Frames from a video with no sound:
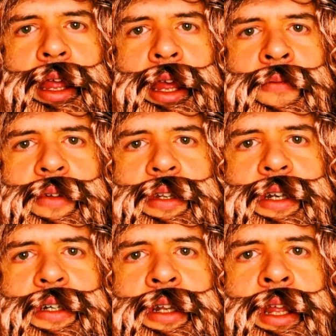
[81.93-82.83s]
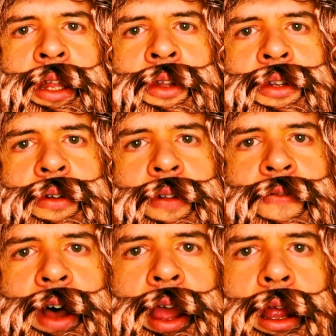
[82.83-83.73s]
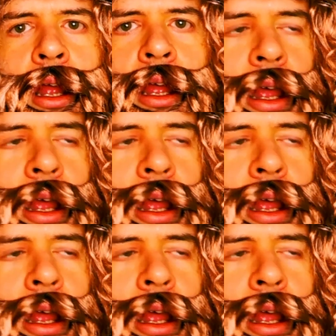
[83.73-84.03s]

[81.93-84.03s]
invitation into the fire?"